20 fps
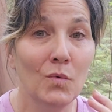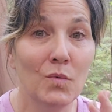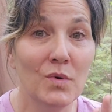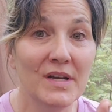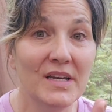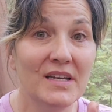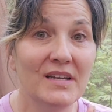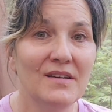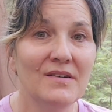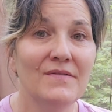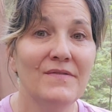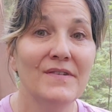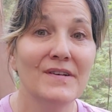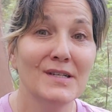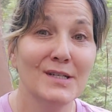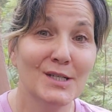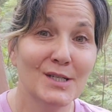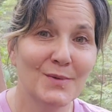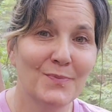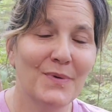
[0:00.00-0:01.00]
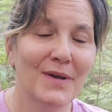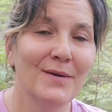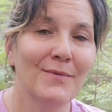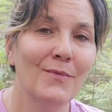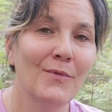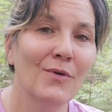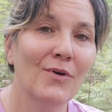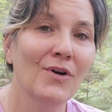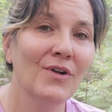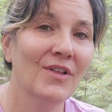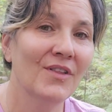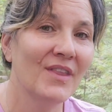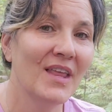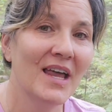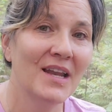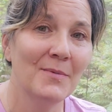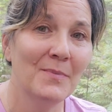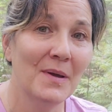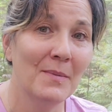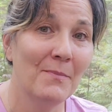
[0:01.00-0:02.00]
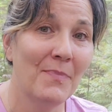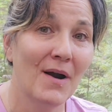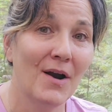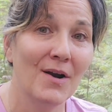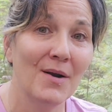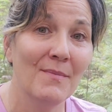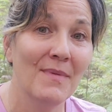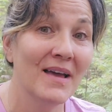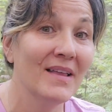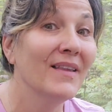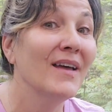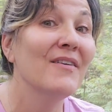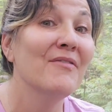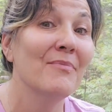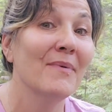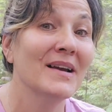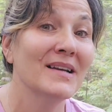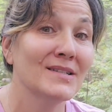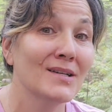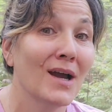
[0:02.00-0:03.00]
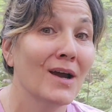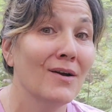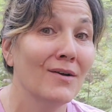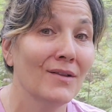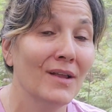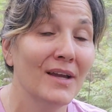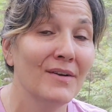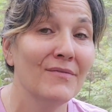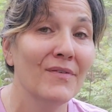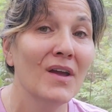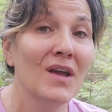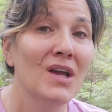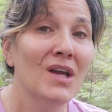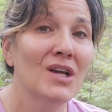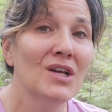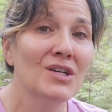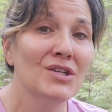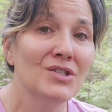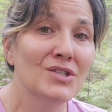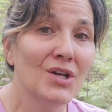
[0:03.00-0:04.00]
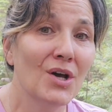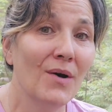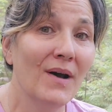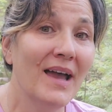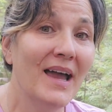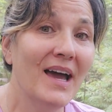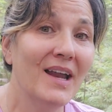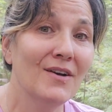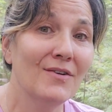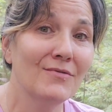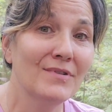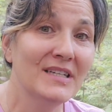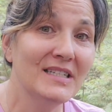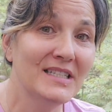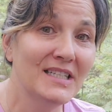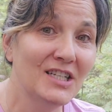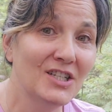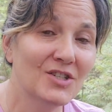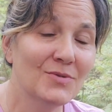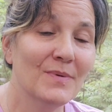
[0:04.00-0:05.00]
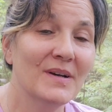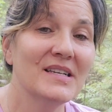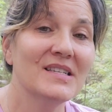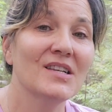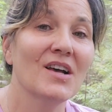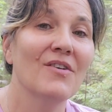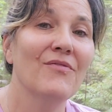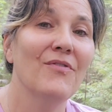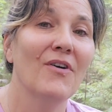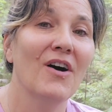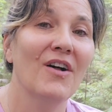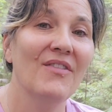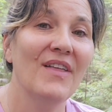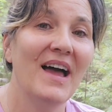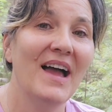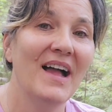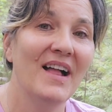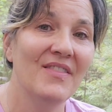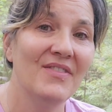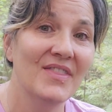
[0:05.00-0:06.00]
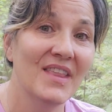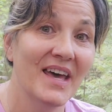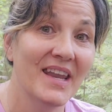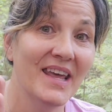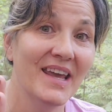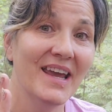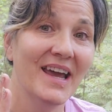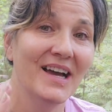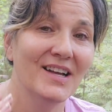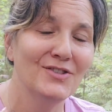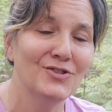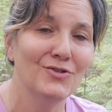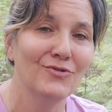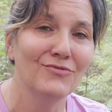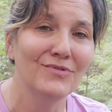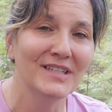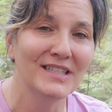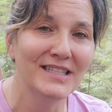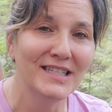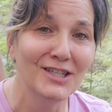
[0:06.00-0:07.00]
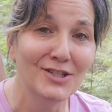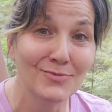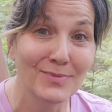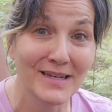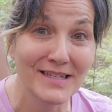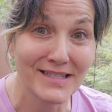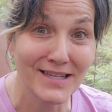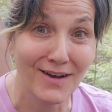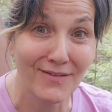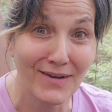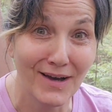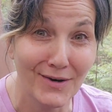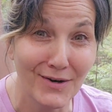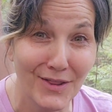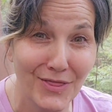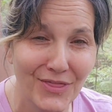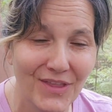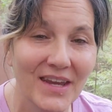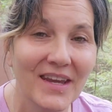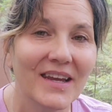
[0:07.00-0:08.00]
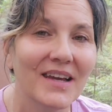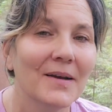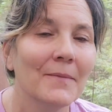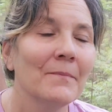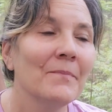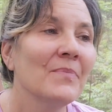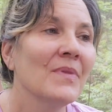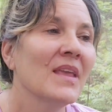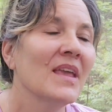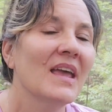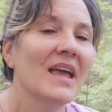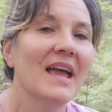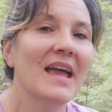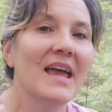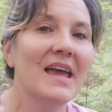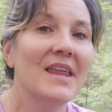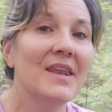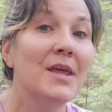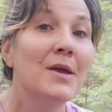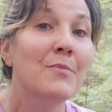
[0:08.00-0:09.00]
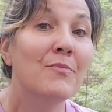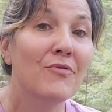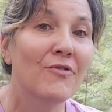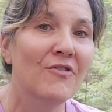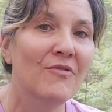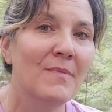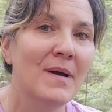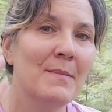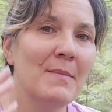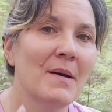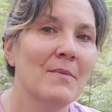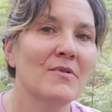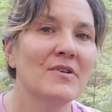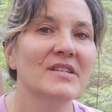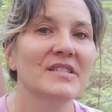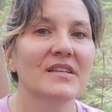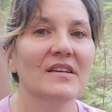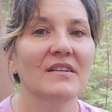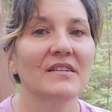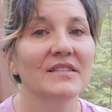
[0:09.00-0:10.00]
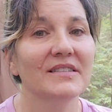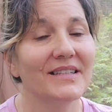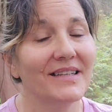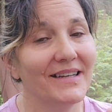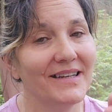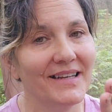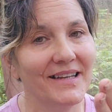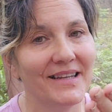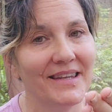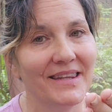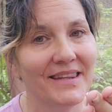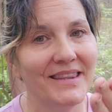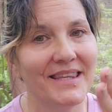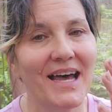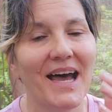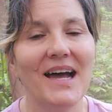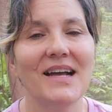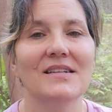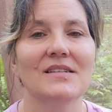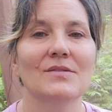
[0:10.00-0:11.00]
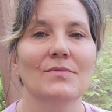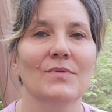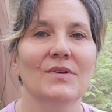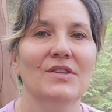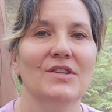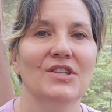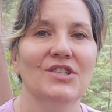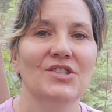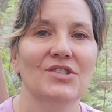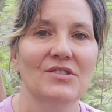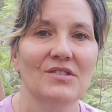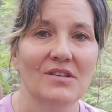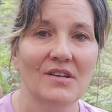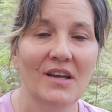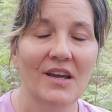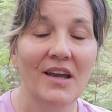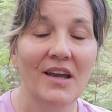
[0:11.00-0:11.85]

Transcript: weave, spin wool, and that had been part of my life my entire life. So I had to reteach myself all that, and then I had to reteach myself how to think and improve my memory skills. And that's what this